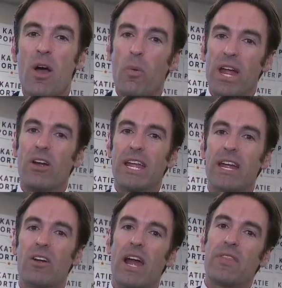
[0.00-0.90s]
We are
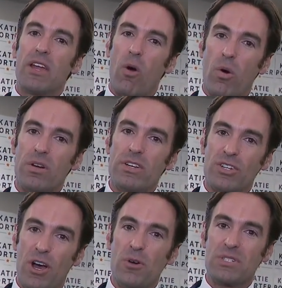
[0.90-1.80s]
here at the Orange
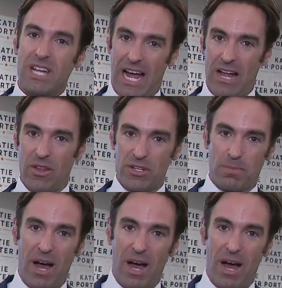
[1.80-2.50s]
Coast College.